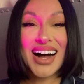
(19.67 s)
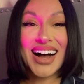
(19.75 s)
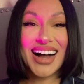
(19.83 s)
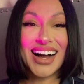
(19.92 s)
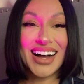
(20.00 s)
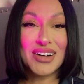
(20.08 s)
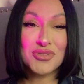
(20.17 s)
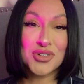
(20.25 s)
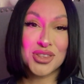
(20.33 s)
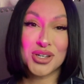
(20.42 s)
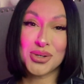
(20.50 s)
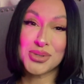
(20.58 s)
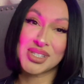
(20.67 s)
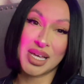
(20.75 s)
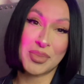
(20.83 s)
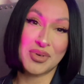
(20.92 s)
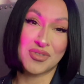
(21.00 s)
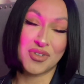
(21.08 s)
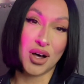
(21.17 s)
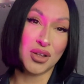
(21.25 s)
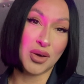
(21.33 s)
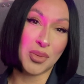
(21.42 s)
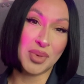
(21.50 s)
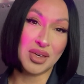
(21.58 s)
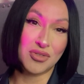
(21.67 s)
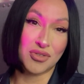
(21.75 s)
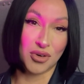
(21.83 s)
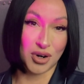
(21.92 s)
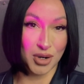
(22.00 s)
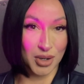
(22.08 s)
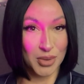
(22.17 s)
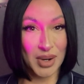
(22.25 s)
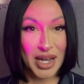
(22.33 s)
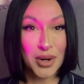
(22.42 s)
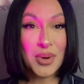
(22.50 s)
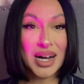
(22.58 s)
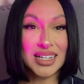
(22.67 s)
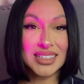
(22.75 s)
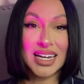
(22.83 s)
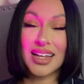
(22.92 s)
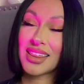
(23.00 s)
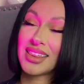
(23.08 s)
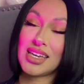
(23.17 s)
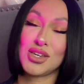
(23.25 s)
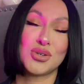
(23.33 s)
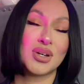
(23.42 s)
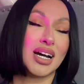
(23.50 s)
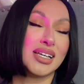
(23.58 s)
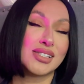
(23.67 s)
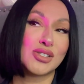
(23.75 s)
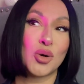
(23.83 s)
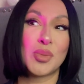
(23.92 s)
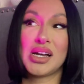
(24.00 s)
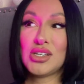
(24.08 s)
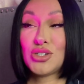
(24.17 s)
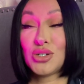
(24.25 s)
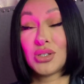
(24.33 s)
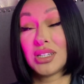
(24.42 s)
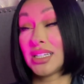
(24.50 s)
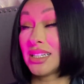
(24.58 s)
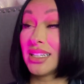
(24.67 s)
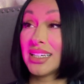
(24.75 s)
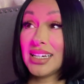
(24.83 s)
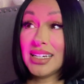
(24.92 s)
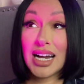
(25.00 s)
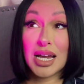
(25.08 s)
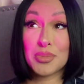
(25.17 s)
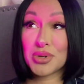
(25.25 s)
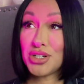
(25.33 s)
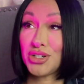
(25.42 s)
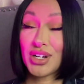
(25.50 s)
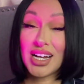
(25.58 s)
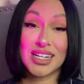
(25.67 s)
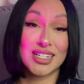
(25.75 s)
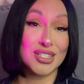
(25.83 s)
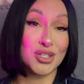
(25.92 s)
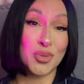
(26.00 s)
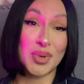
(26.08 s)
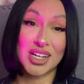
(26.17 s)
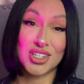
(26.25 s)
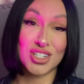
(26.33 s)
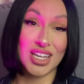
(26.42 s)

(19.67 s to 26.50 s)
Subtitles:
For those that have been following me for quite a while now, thank you guys so much. I appreciate you guys so much.